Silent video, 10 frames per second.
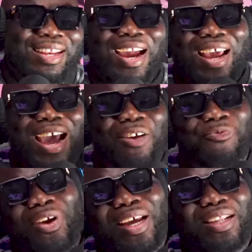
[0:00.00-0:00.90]
that
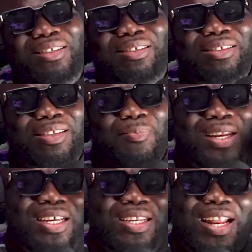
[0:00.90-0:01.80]
African system
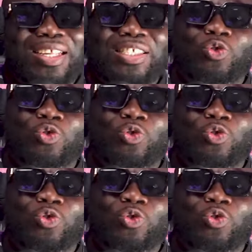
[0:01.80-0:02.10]
and the lines.